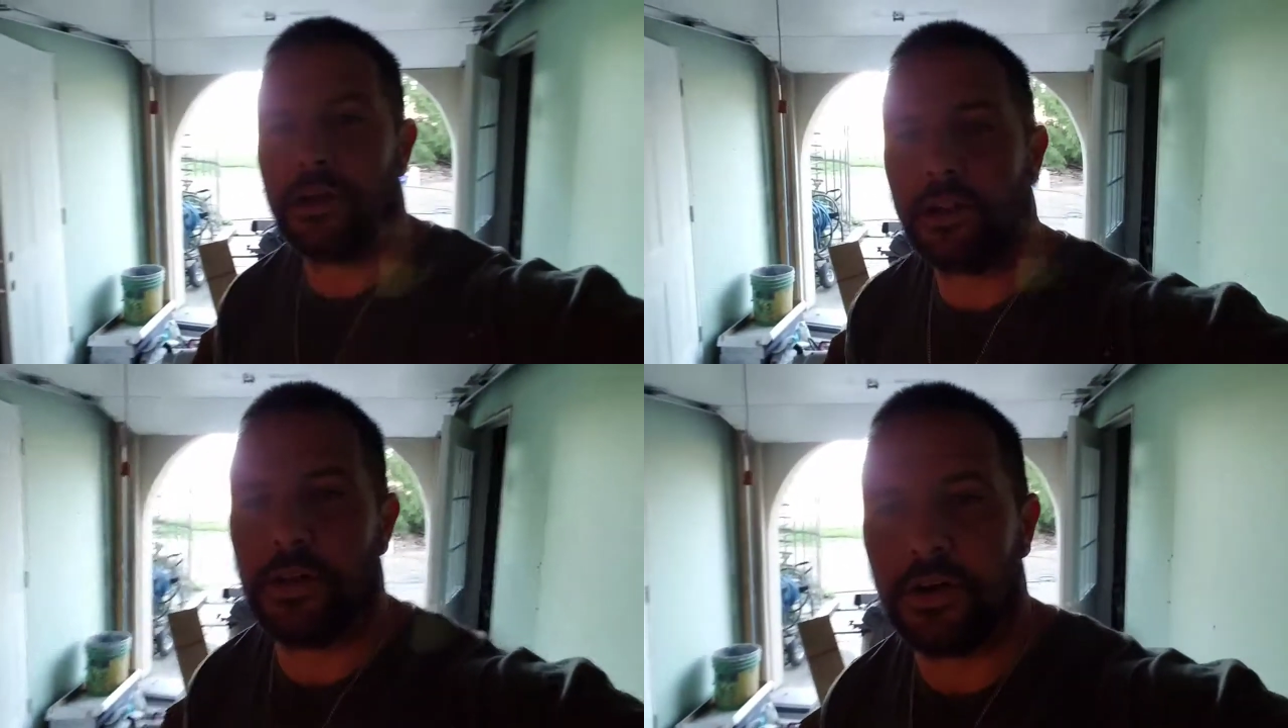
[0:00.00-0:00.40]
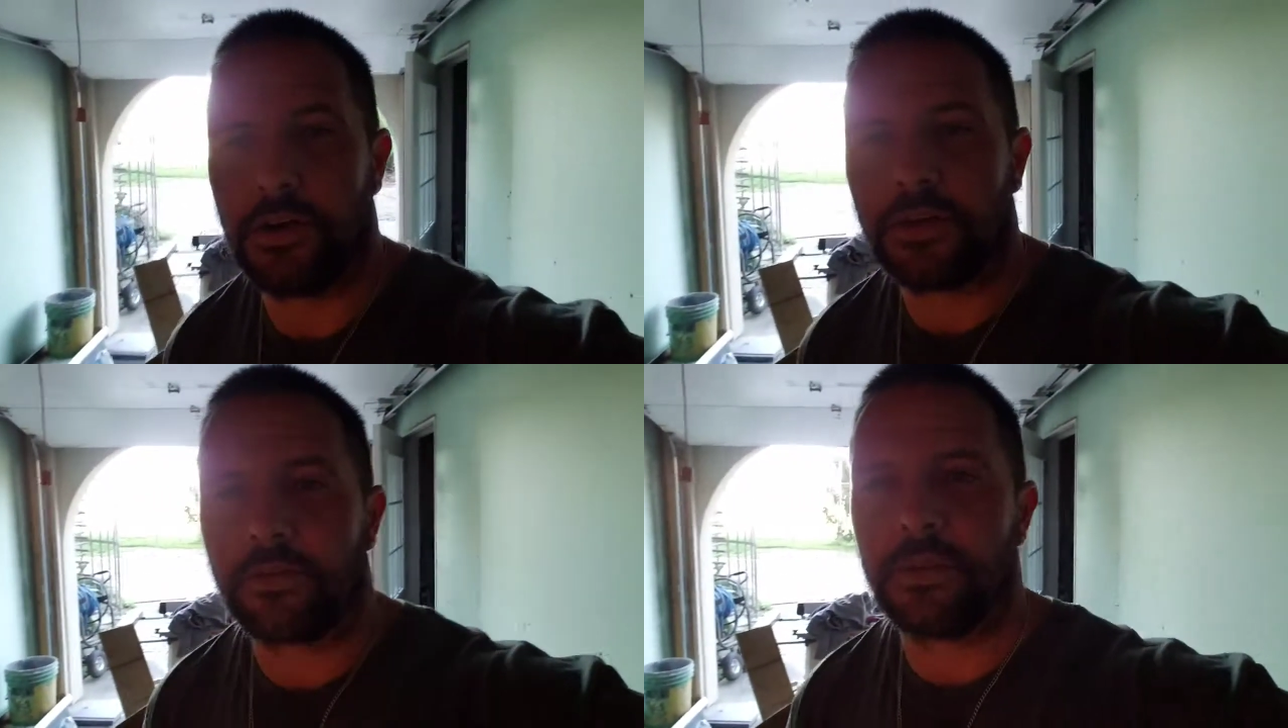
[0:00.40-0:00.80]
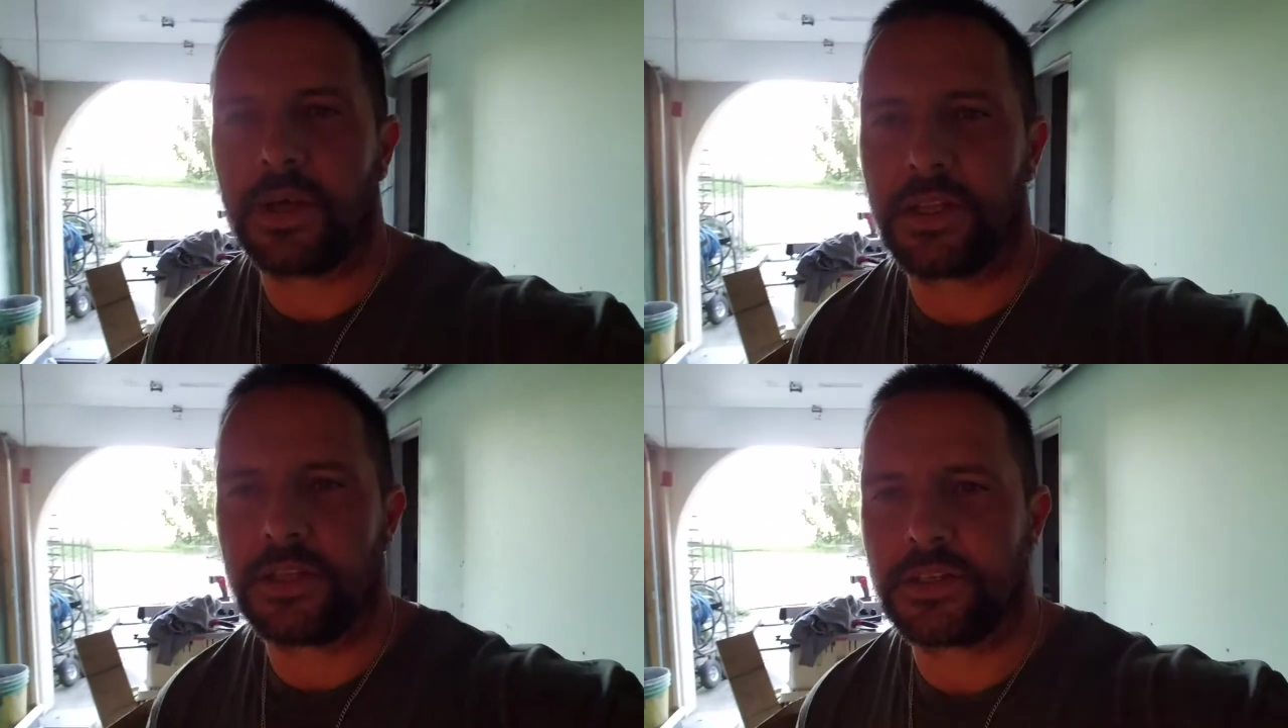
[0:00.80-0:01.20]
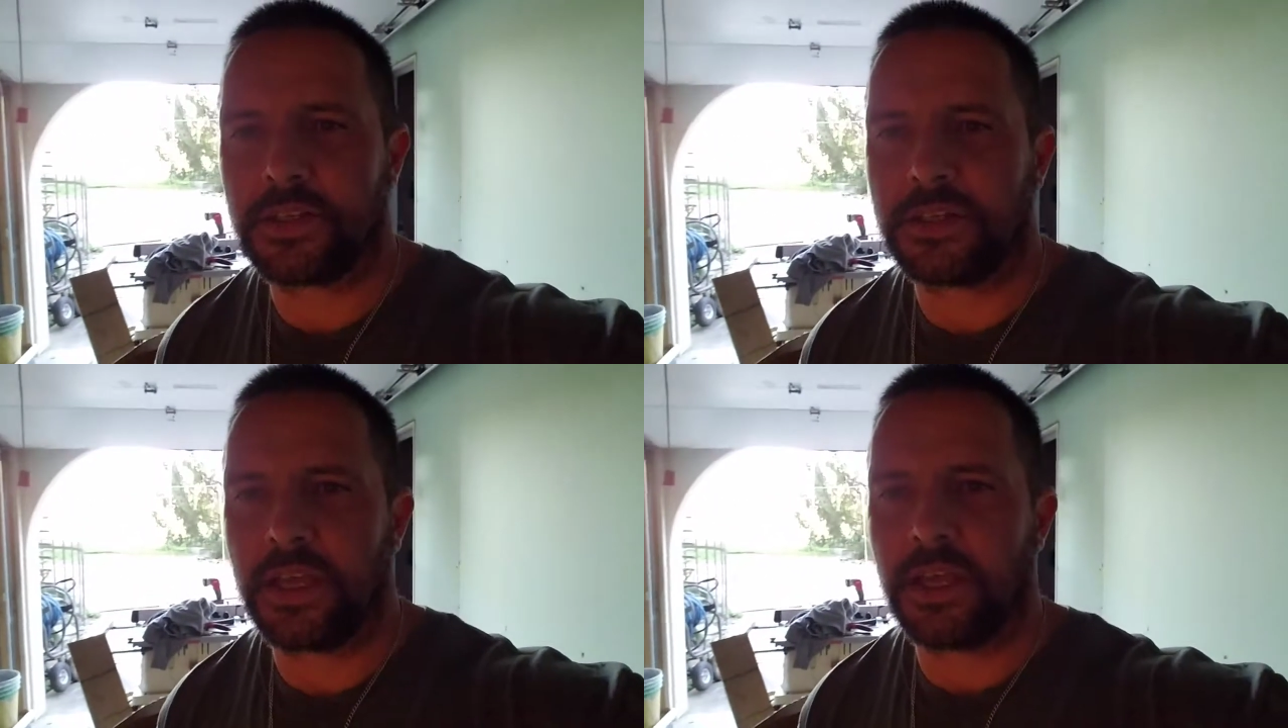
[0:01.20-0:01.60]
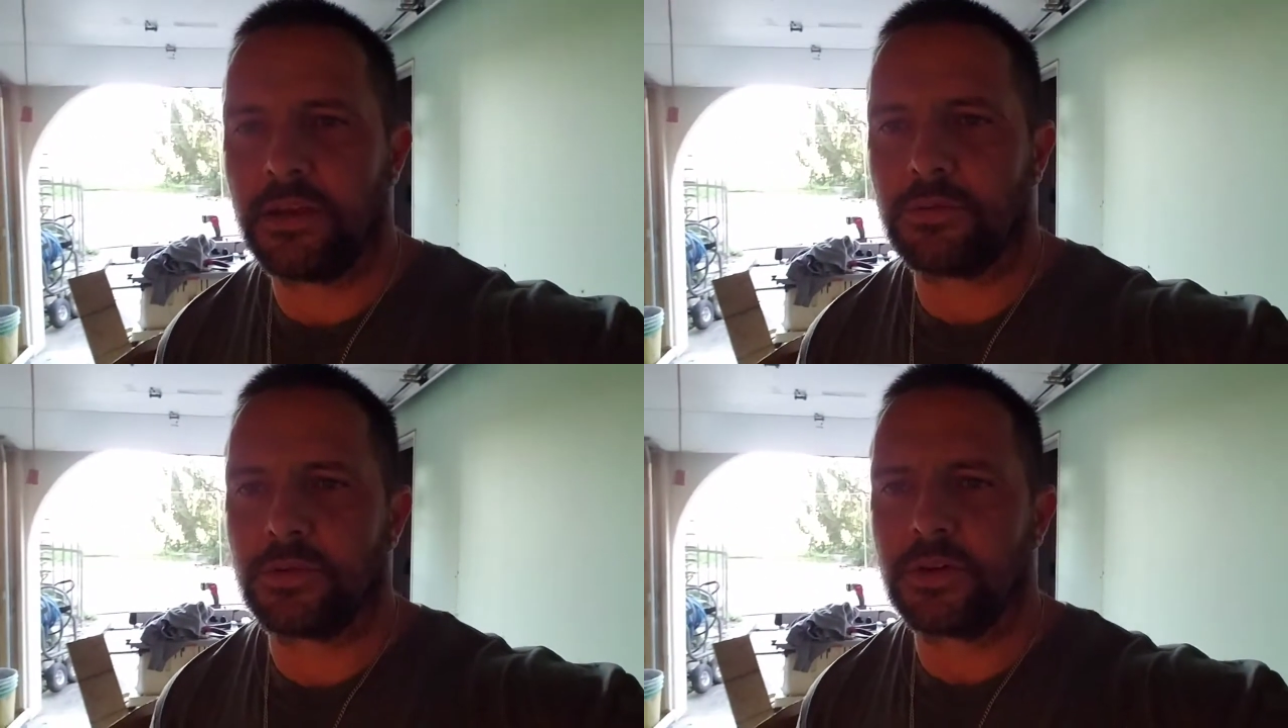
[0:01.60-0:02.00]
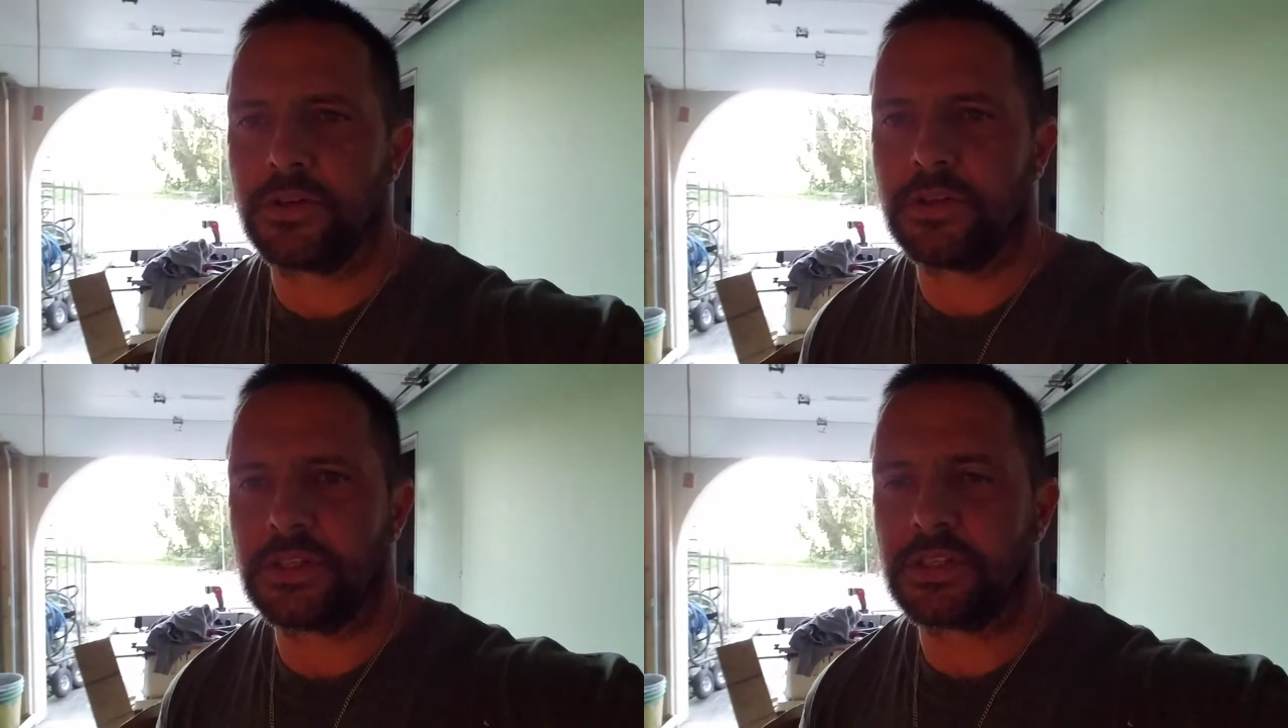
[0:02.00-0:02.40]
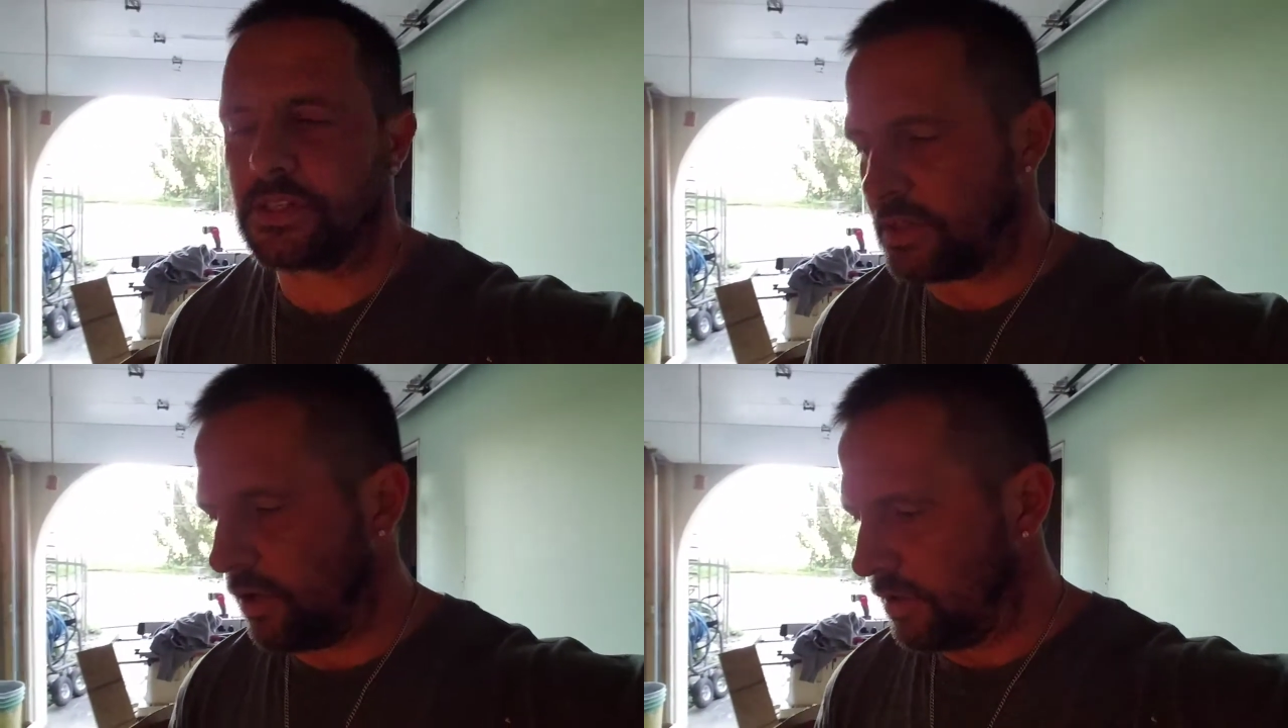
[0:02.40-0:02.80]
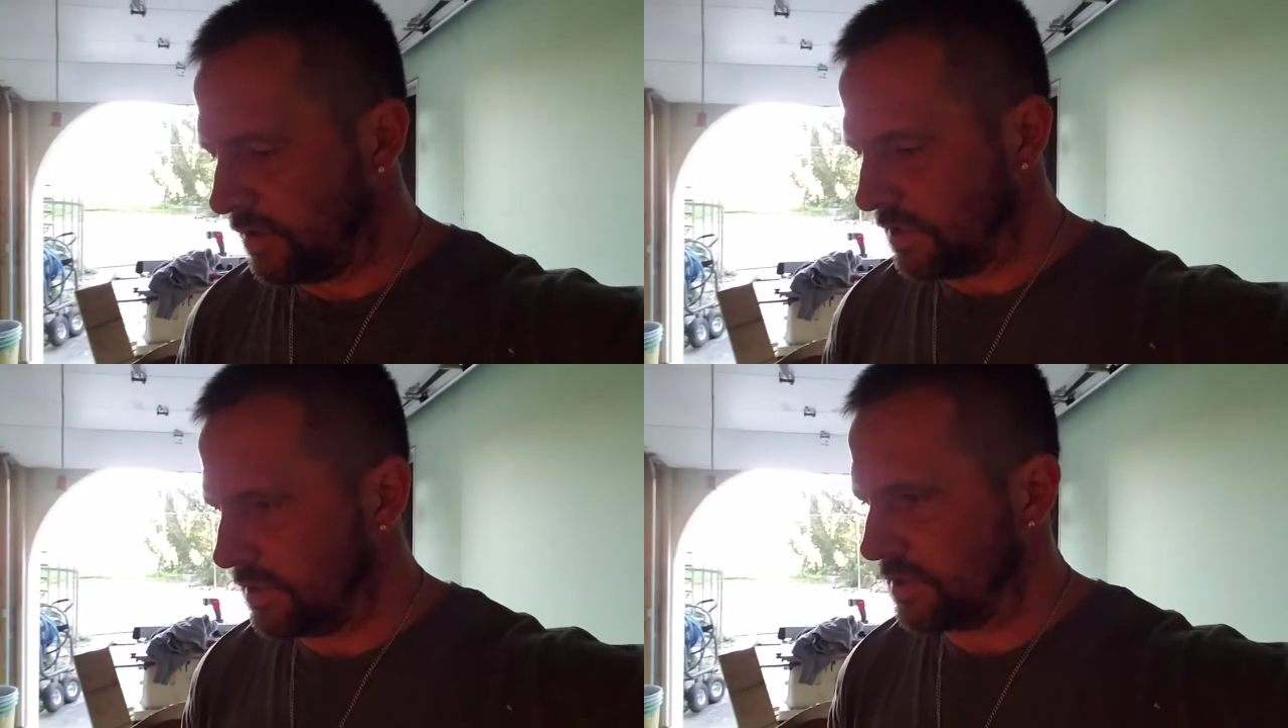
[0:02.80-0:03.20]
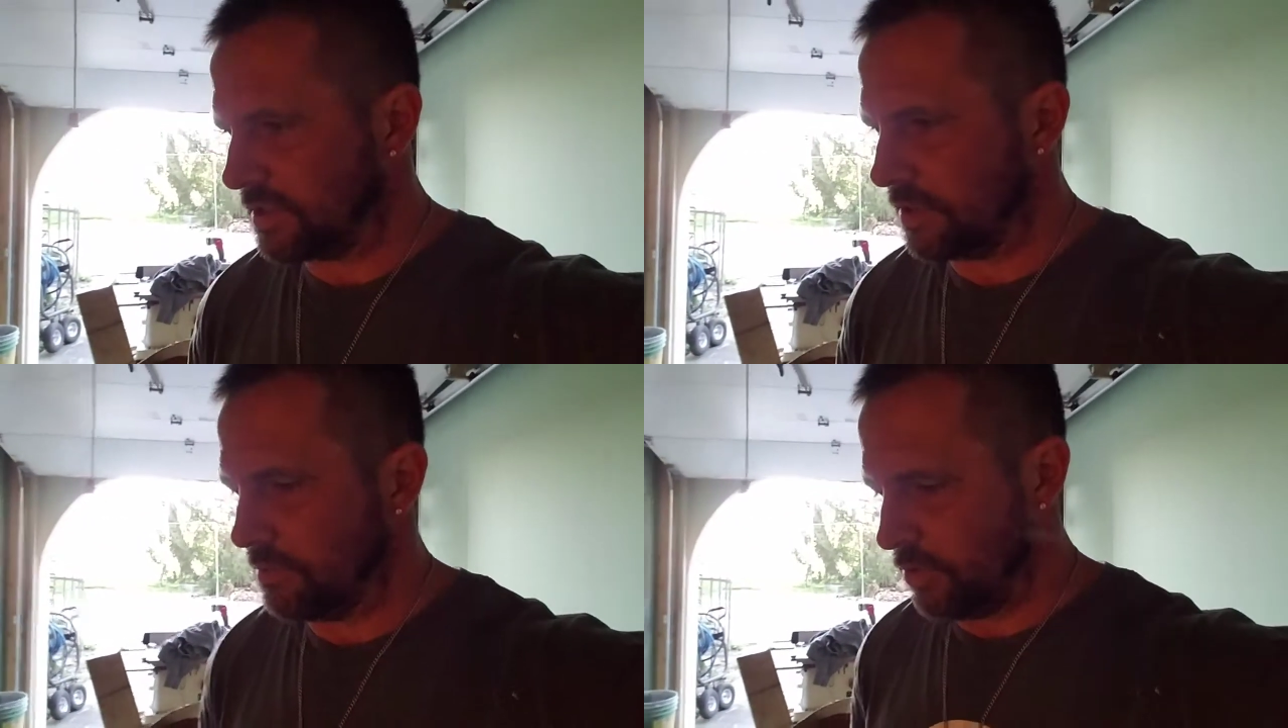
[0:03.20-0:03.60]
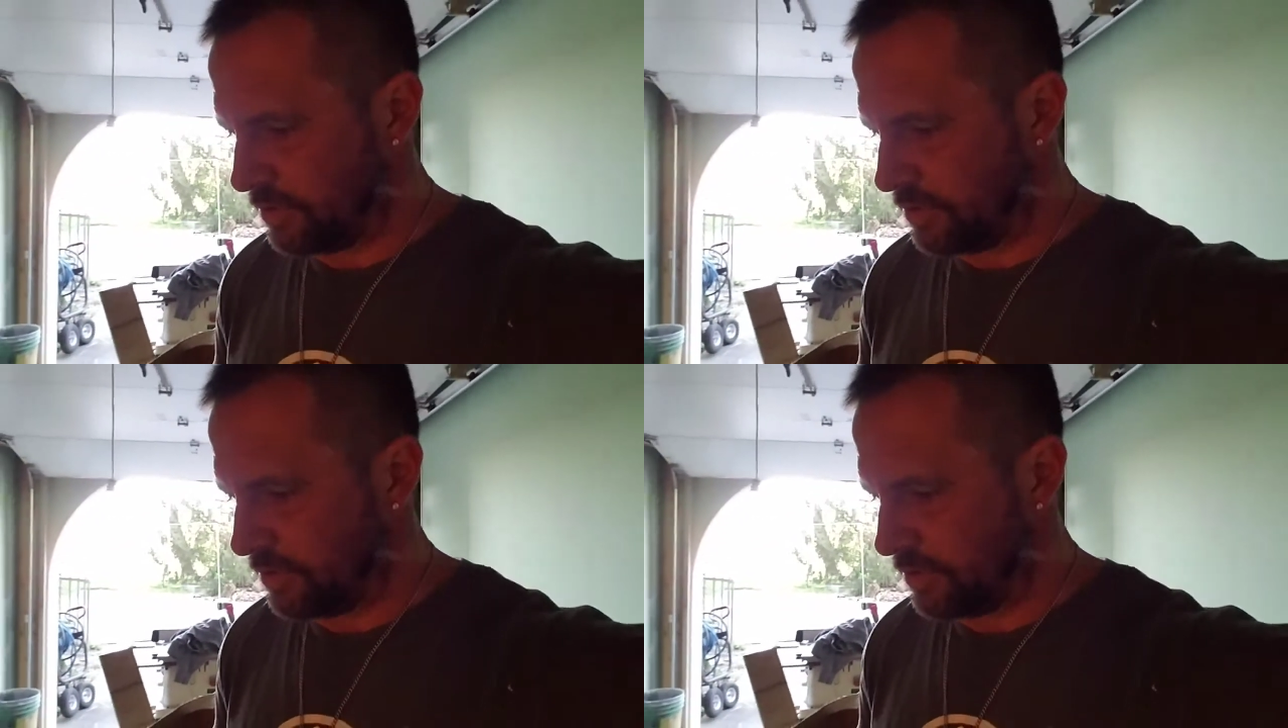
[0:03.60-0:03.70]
Hello everybody, today we're installing some